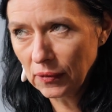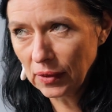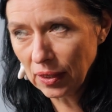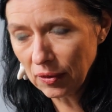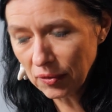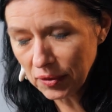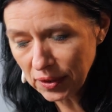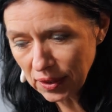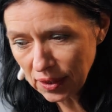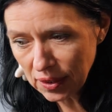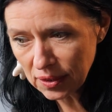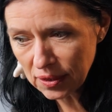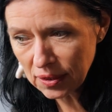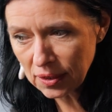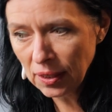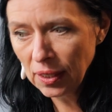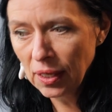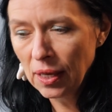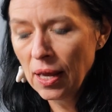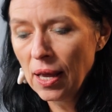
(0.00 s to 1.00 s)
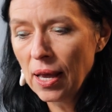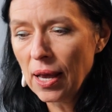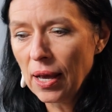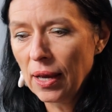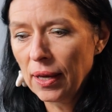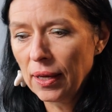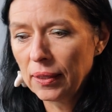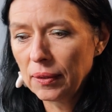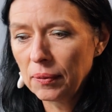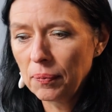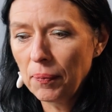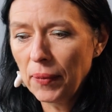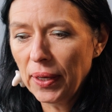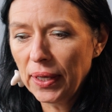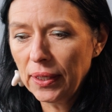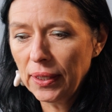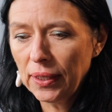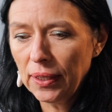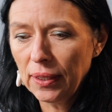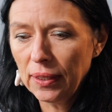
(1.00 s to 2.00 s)
guarantees, and
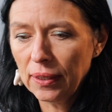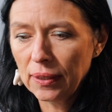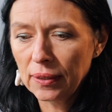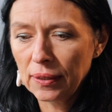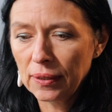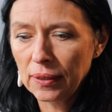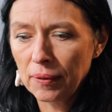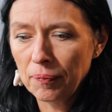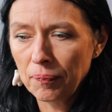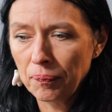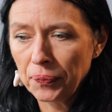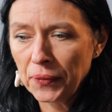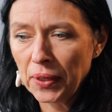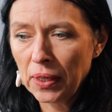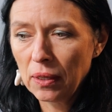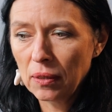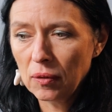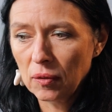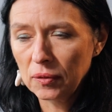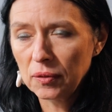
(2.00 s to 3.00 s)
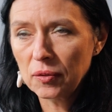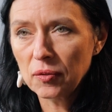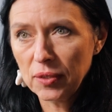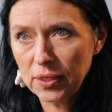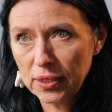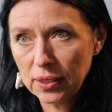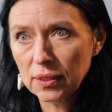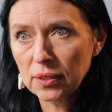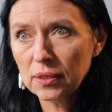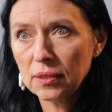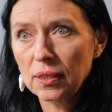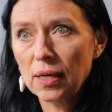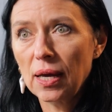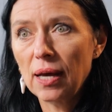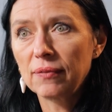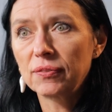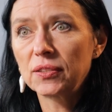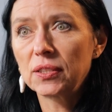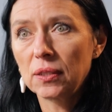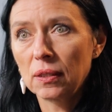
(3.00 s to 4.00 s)
many countries, yes,
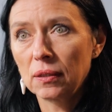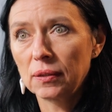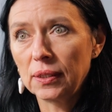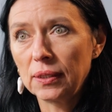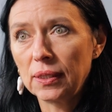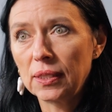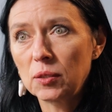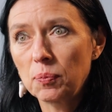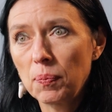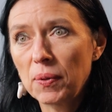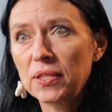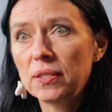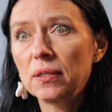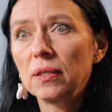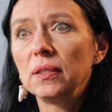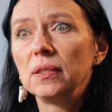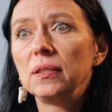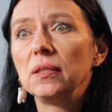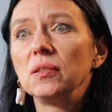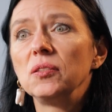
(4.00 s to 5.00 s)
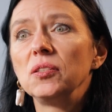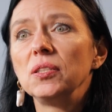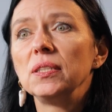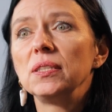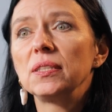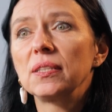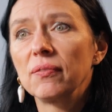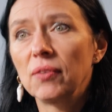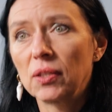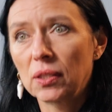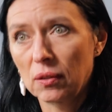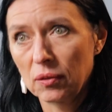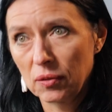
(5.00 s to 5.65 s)
have started, especially the G7